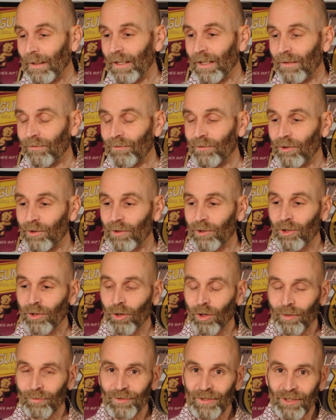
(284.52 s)
If your
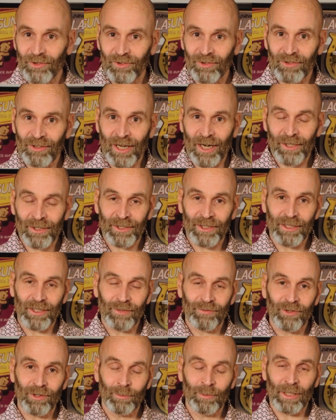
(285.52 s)
coffee isn't dark
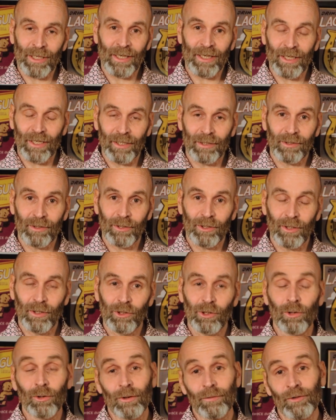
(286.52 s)
enough, you
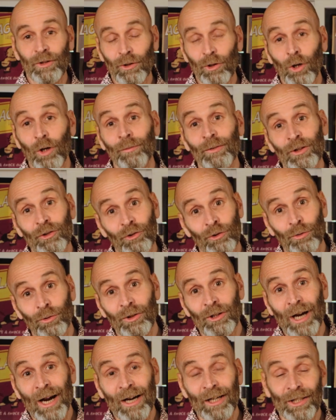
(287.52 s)
know, if your coffee's
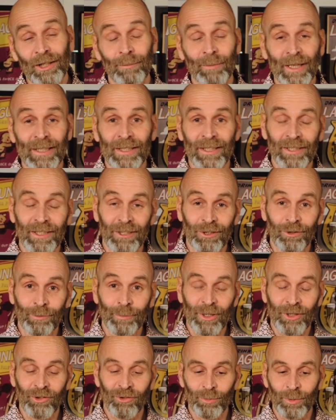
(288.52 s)
too dark, you might need it a little
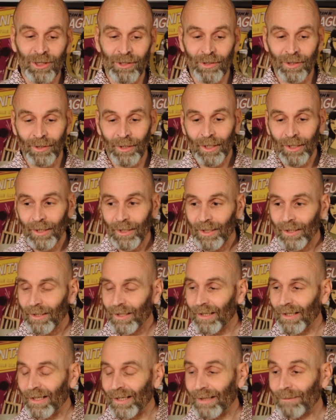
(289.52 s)
bit sweeter.
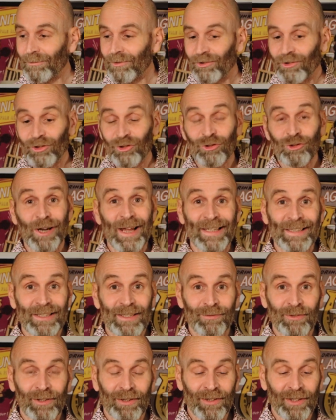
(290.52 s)
Just try
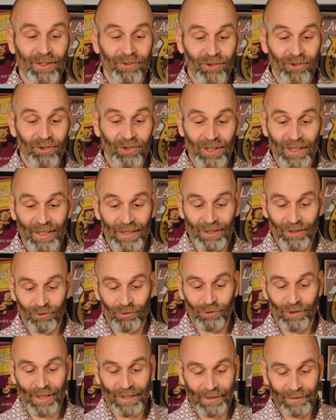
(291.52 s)
different things and to get this
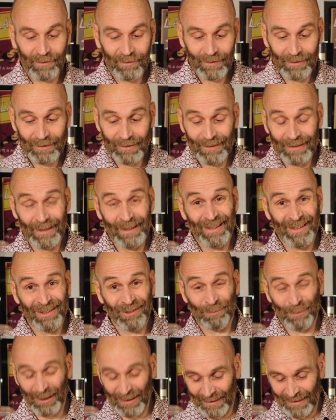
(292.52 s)
right. It
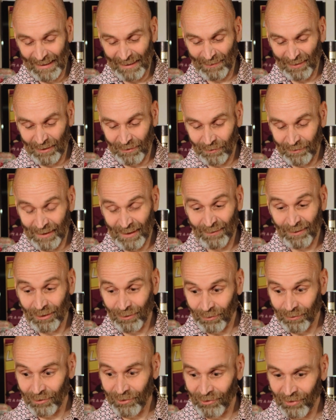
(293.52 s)
is pretty difficult, even
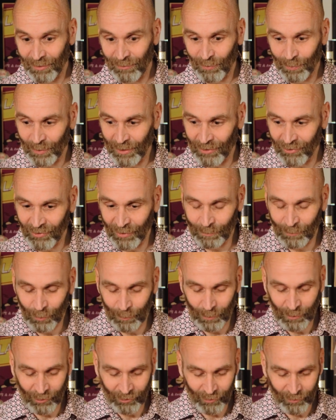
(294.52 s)
although it seems pretty simple
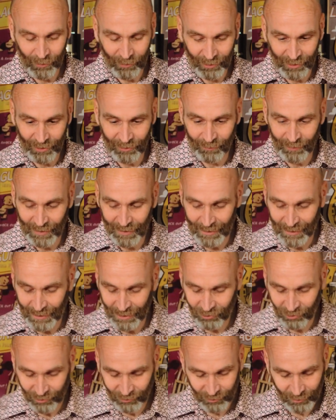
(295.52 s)
because of all these
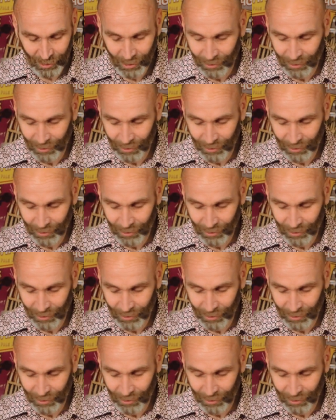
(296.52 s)
variations.